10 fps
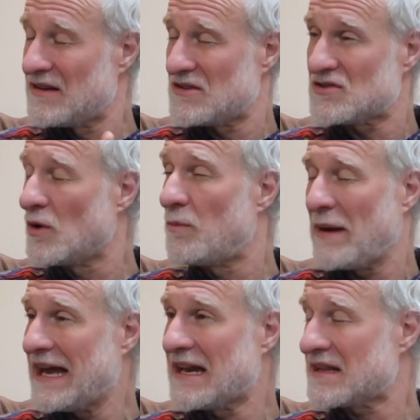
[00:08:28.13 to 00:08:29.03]
so
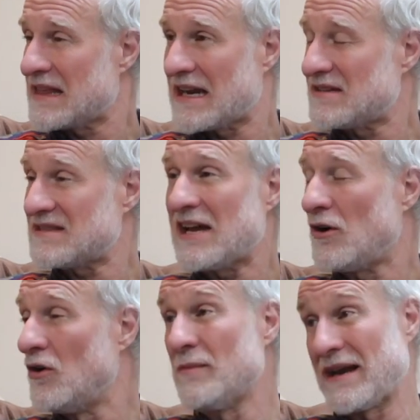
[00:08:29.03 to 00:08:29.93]
panicked that I stay
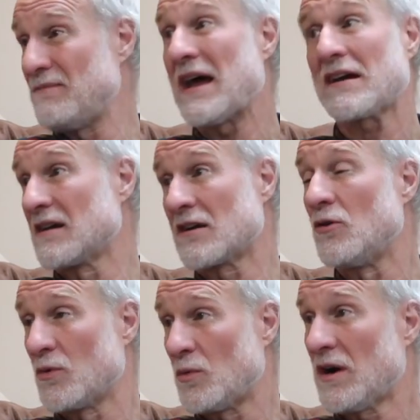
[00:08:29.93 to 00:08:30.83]
home and I'm not going to
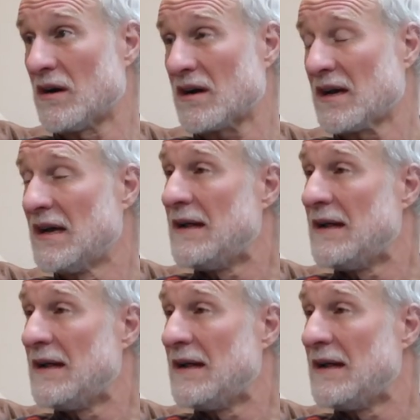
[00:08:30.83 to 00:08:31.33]
go to work.